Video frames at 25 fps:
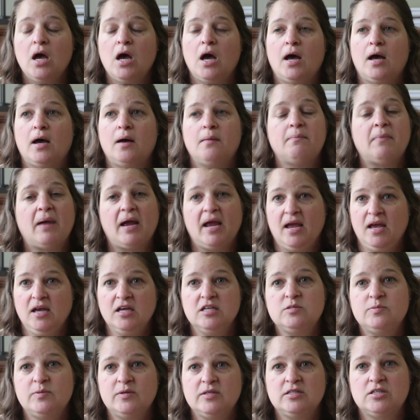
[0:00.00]
My
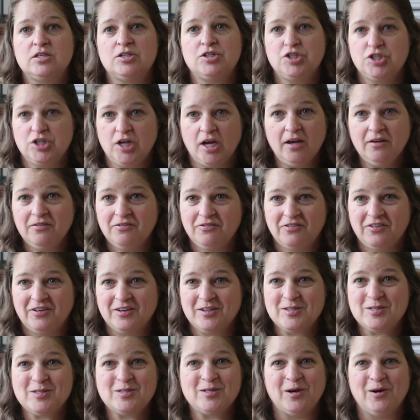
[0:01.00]
husband's a
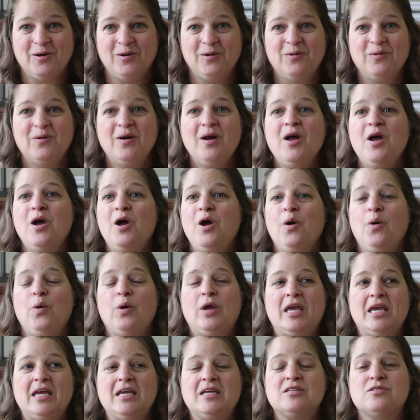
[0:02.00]
chef, so
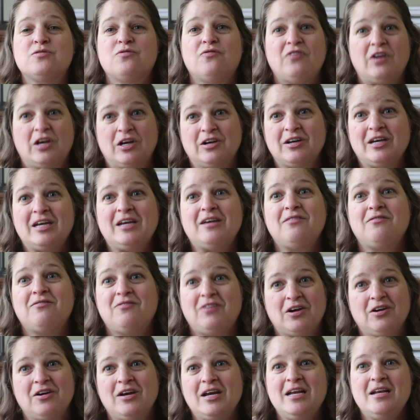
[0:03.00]
he is very,
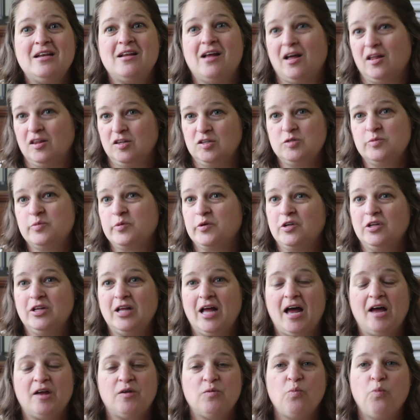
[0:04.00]
very knowledgeable
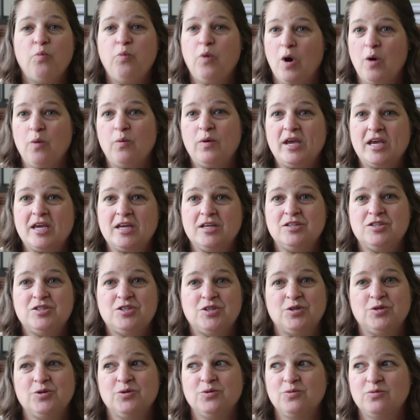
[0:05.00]
on what we can
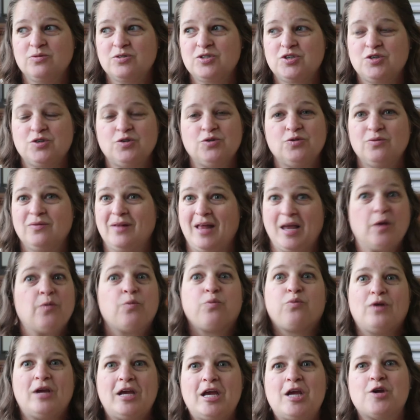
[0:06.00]
do to, like,
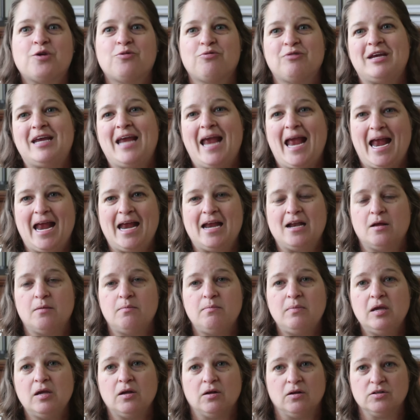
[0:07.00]
recreate a
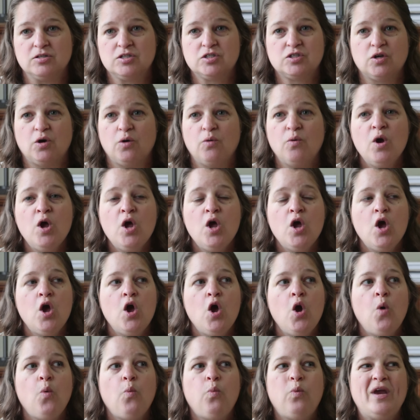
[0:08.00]
meal. So
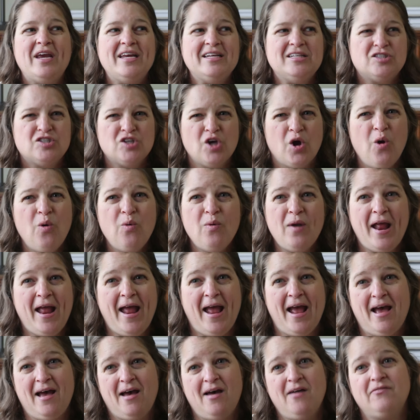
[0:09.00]
we don't
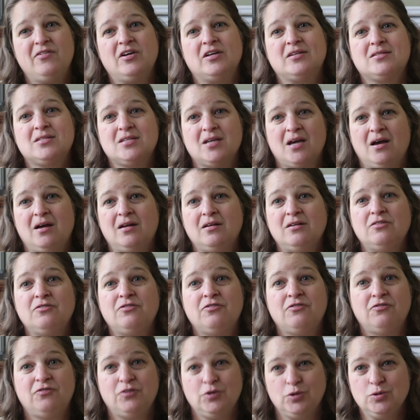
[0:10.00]
have a ton of
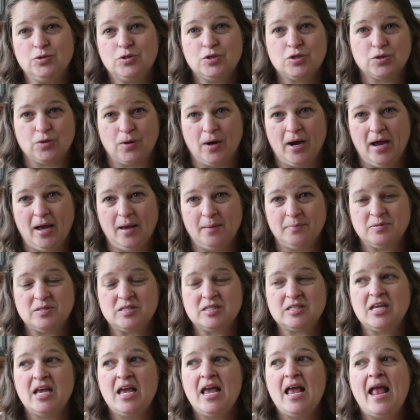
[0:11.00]
food
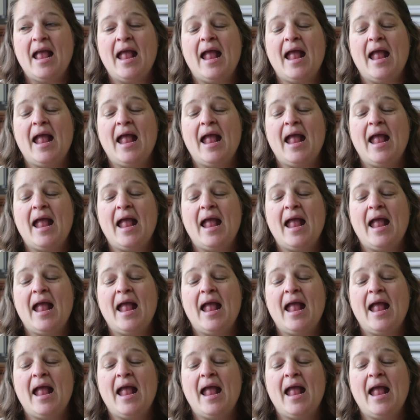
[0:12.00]
scraps.